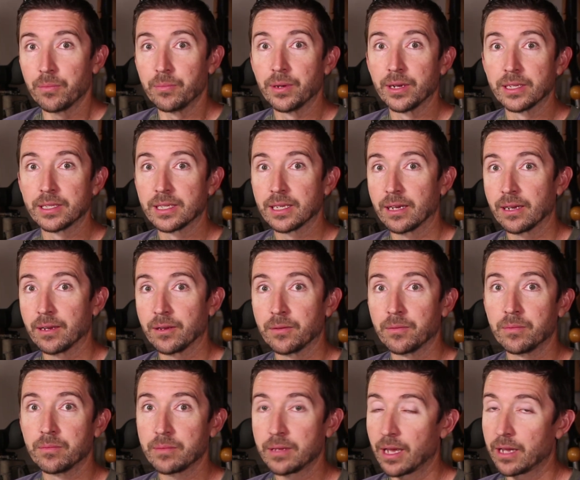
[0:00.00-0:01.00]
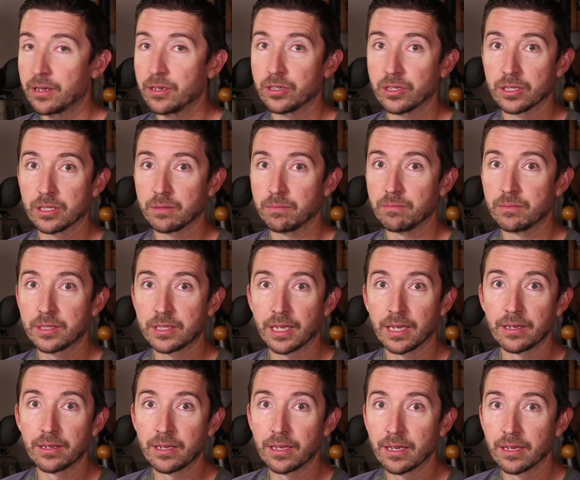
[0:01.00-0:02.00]
But uh, yeah, you just
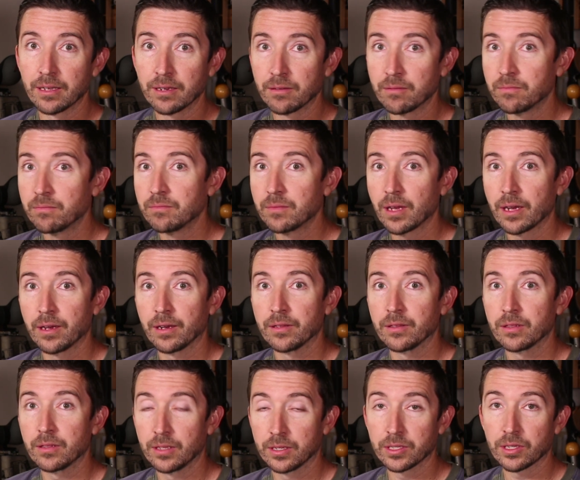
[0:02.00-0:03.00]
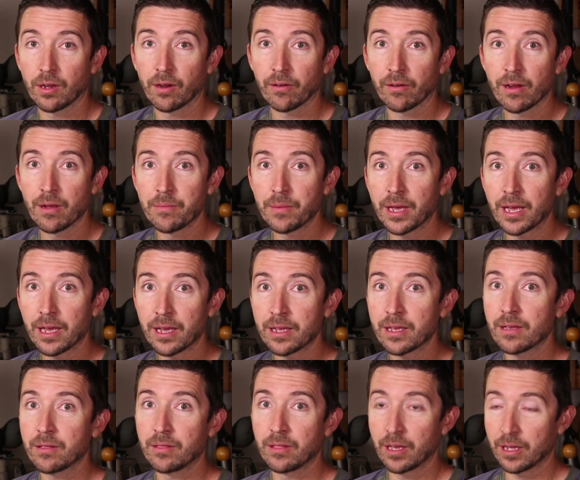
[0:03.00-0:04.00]
send in uh, this R M
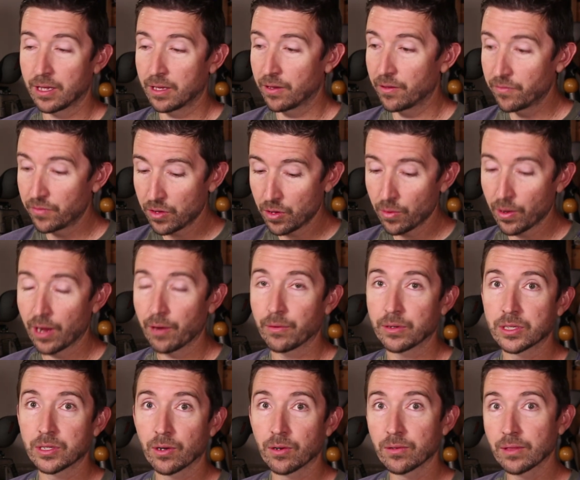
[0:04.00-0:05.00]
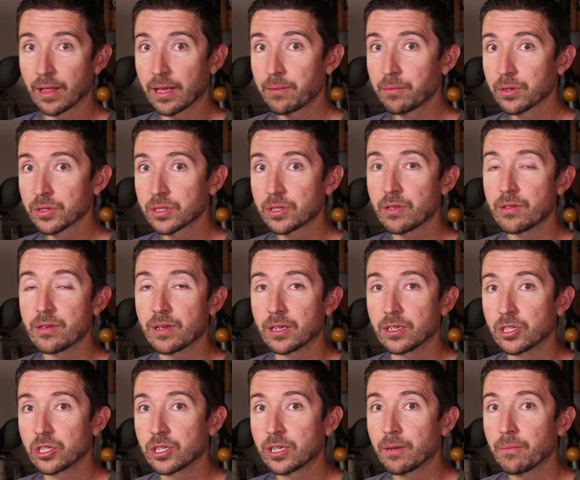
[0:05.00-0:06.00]
A. They give you a return label so you
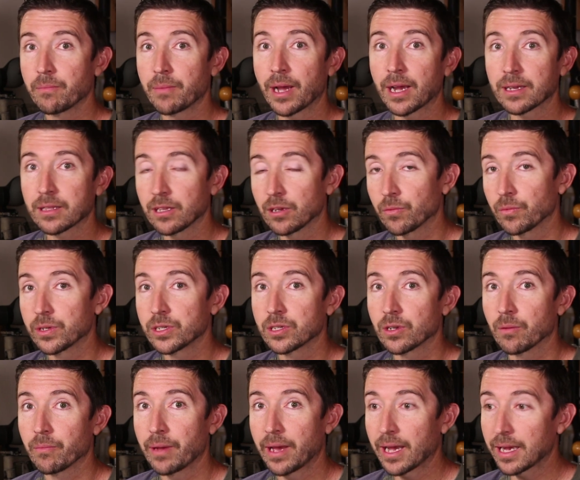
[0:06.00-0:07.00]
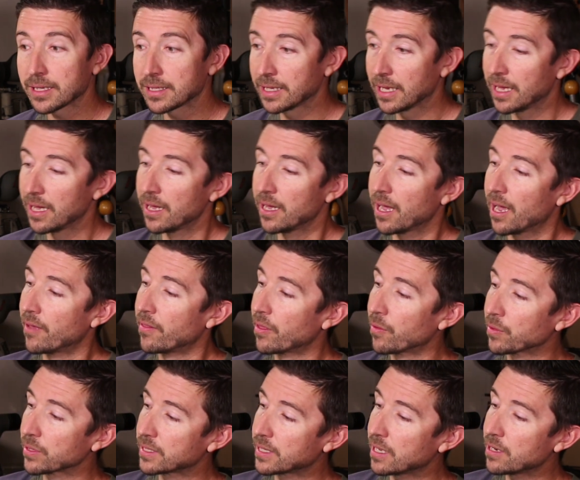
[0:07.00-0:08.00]
can ship back the original mags, and
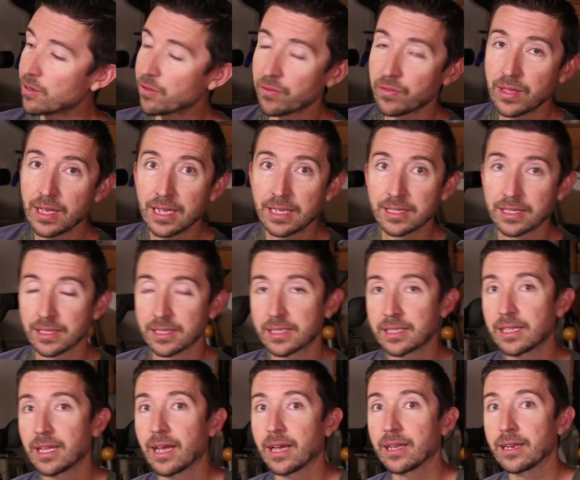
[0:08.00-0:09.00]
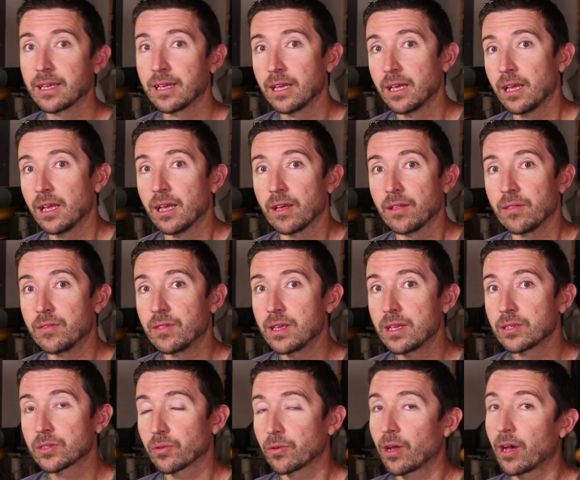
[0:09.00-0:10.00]
they will send you these instead.
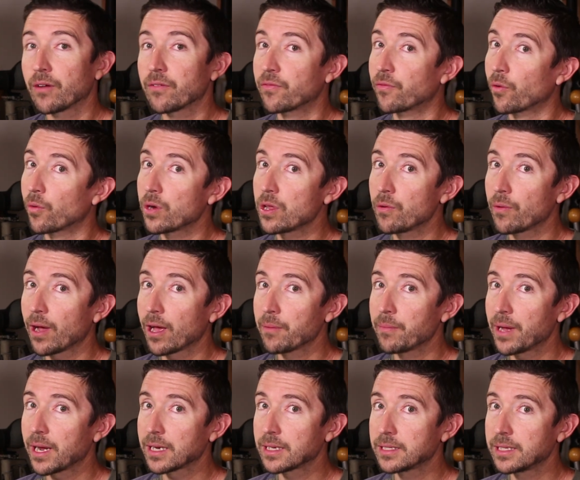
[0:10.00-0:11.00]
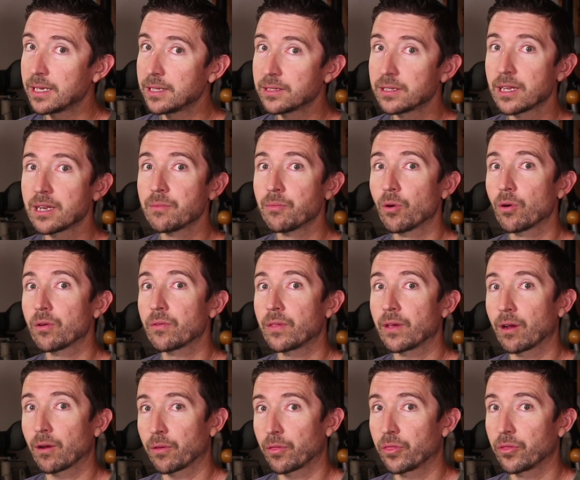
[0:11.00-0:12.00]
These These are not forty round magazines anymore,
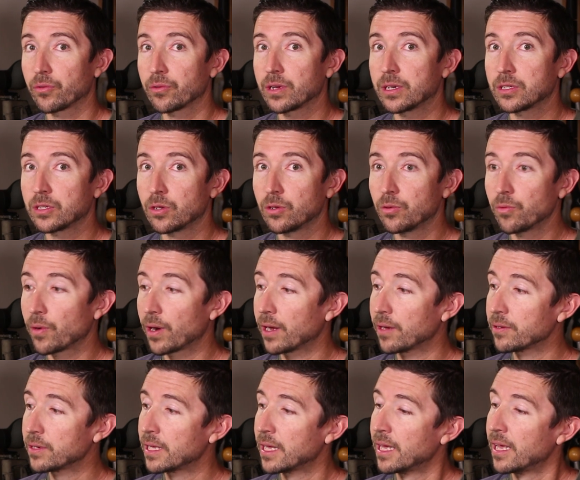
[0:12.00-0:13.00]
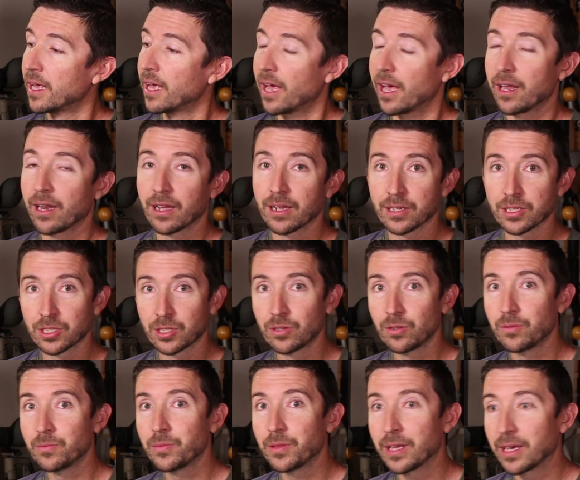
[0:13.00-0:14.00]
they are thirty-two round, and I
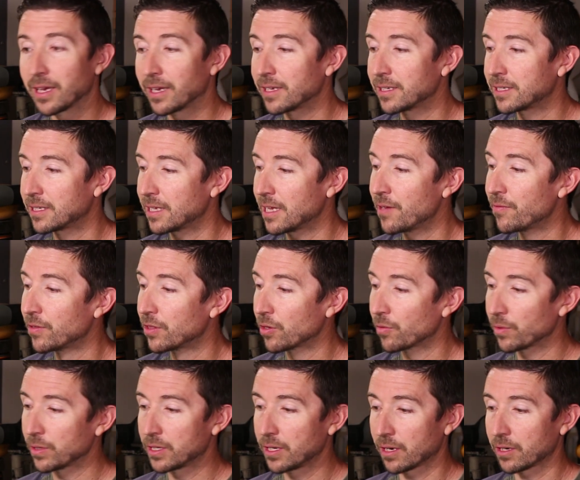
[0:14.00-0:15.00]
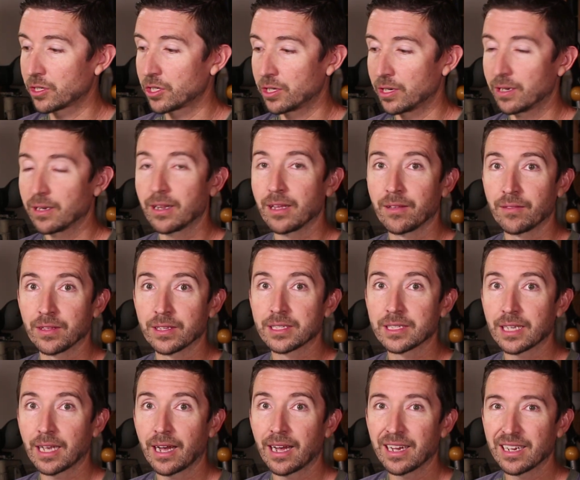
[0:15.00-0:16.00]
assume that even the reduction in the
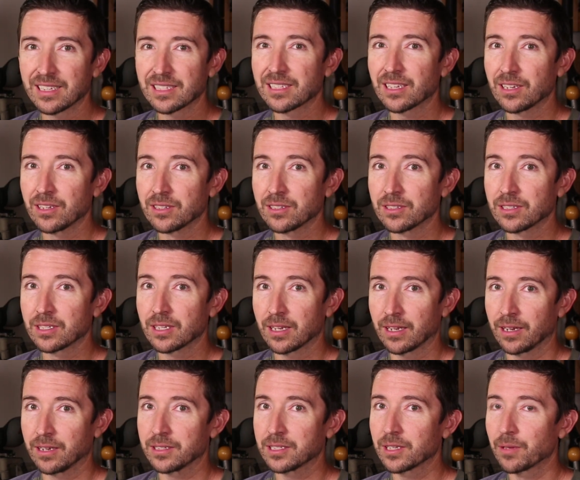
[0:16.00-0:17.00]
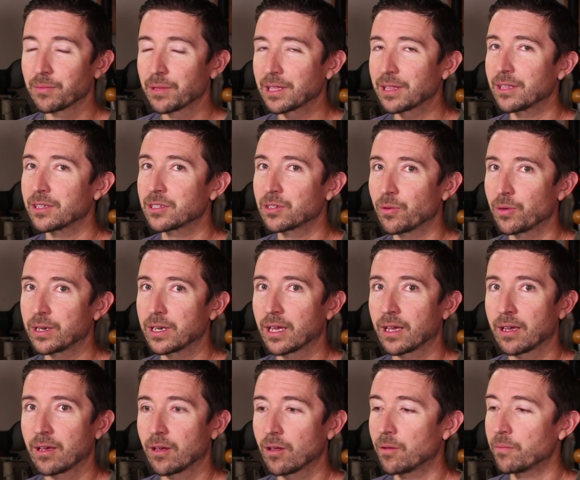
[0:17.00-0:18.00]
size is uh, something that's going
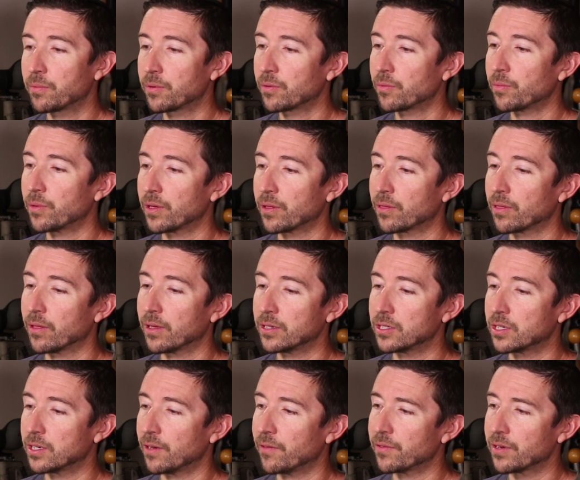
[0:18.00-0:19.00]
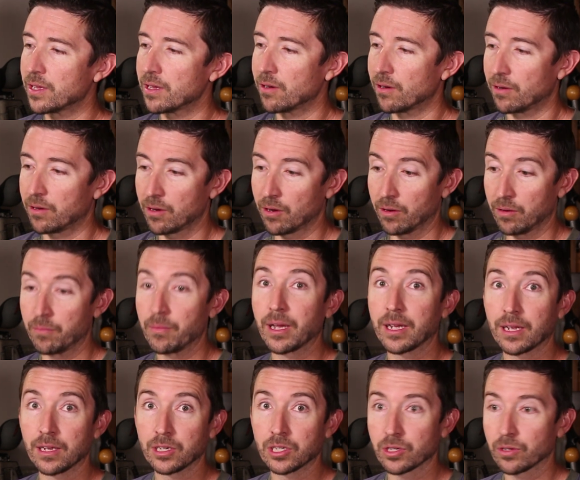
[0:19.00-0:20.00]
to help with longevity or, or
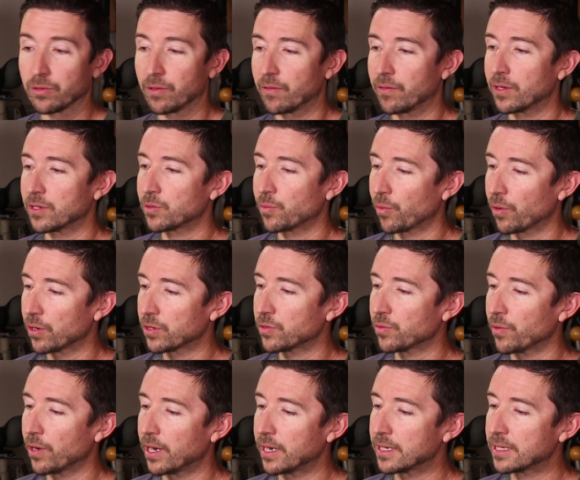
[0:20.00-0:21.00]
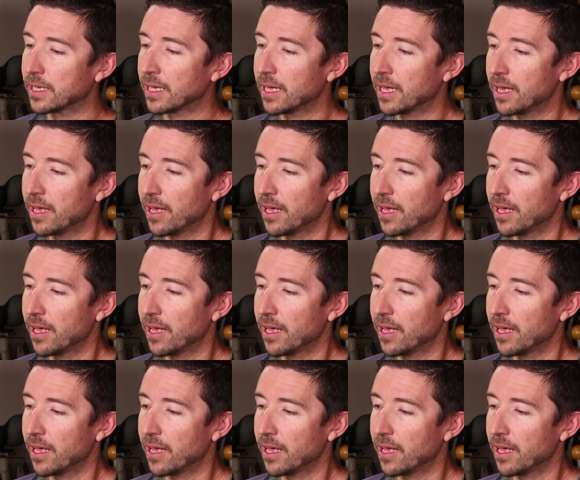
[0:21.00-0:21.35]
making sure that this works right.